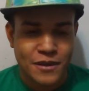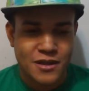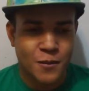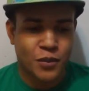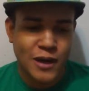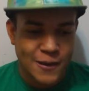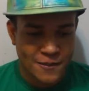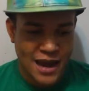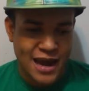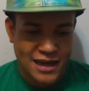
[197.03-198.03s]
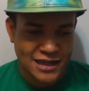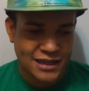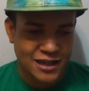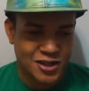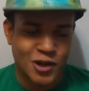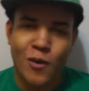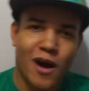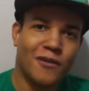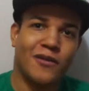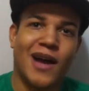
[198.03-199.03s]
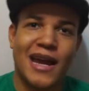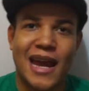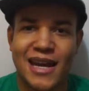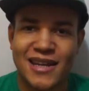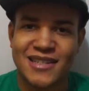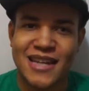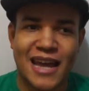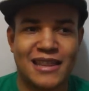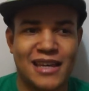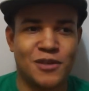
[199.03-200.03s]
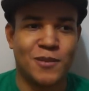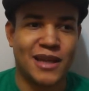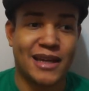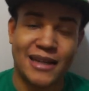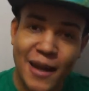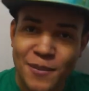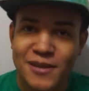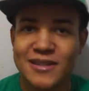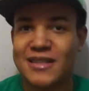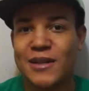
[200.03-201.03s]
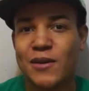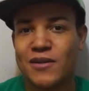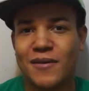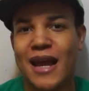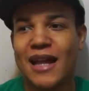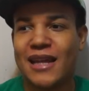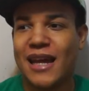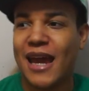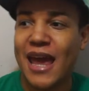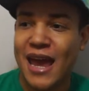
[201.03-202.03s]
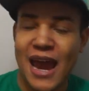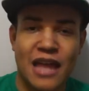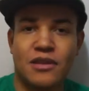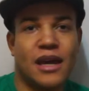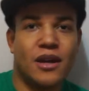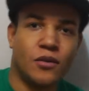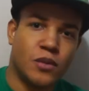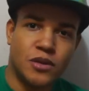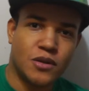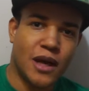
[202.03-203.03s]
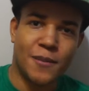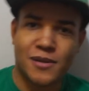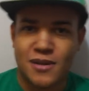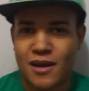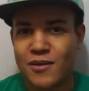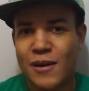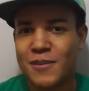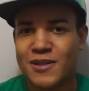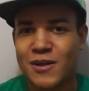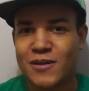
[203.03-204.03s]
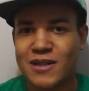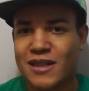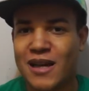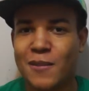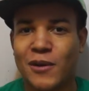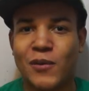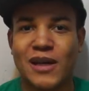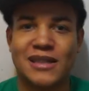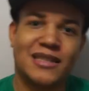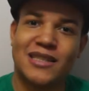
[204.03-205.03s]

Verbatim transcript: to bring back the show off of hiatus and then be like, yep, here's the series finale, and then we'll do the other episodes in the coming weeks.